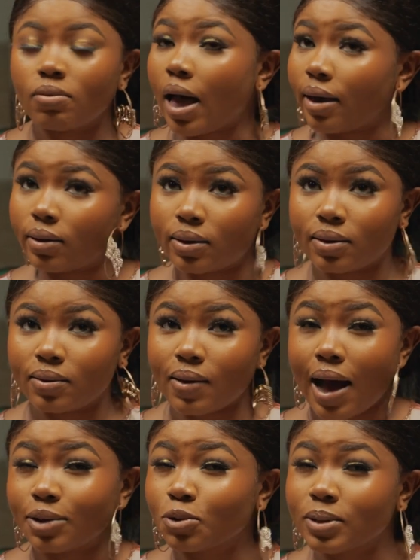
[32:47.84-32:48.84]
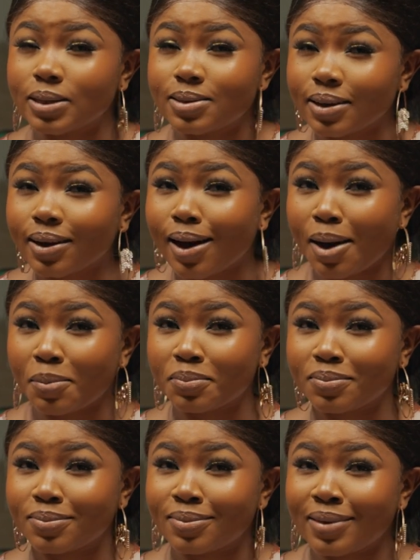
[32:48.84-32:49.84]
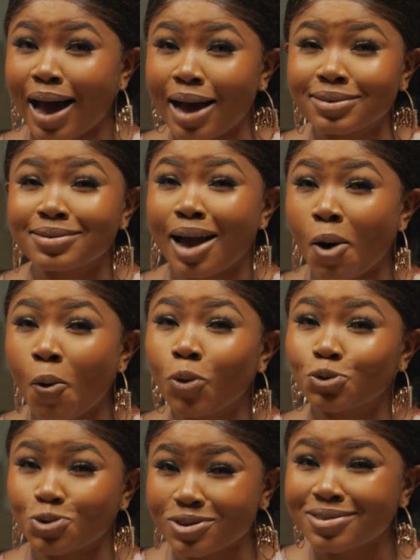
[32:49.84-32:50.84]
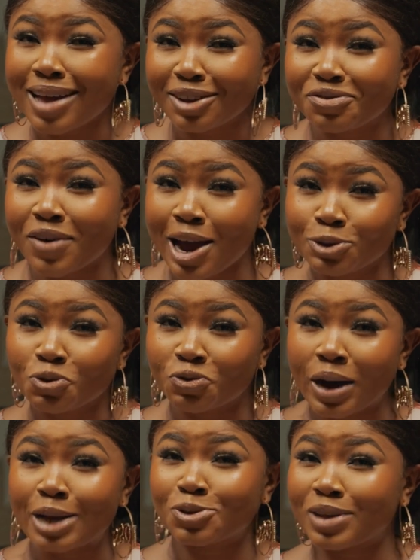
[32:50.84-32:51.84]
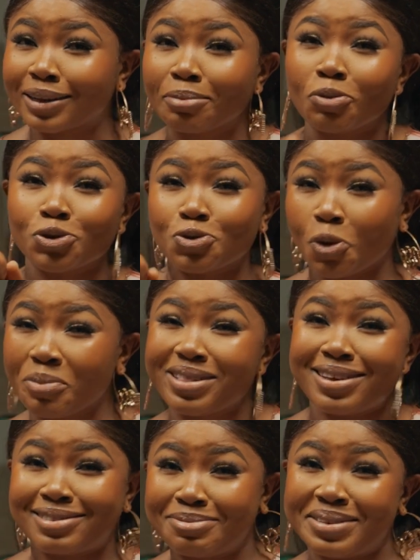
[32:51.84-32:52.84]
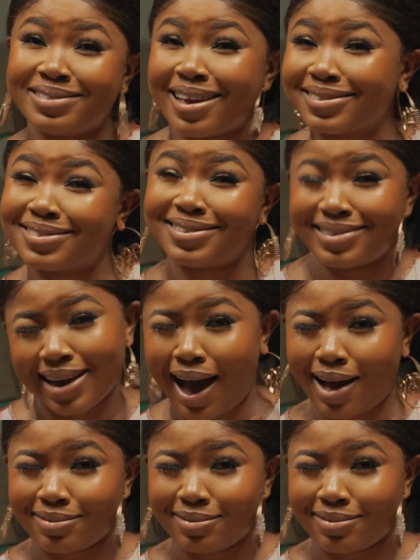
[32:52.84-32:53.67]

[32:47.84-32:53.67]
Like, I don't think I say I want to start fire to fire so that they must nominate me next year.